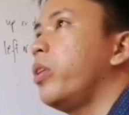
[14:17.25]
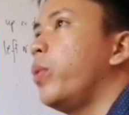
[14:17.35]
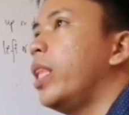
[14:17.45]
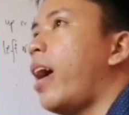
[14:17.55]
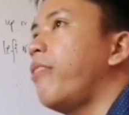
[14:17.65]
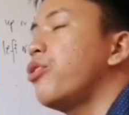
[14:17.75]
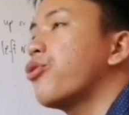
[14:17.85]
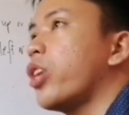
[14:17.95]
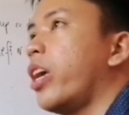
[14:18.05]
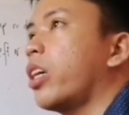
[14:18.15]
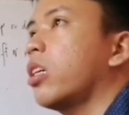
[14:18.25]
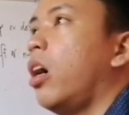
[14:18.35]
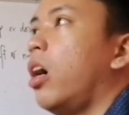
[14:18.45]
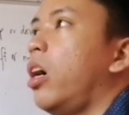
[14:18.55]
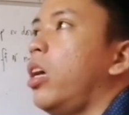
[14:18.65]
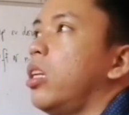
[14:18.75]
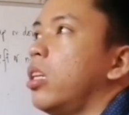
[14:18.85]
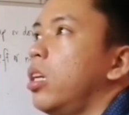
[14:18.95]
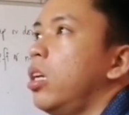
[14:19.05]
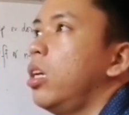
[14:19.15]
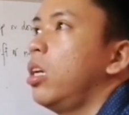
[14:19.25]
we will have to check on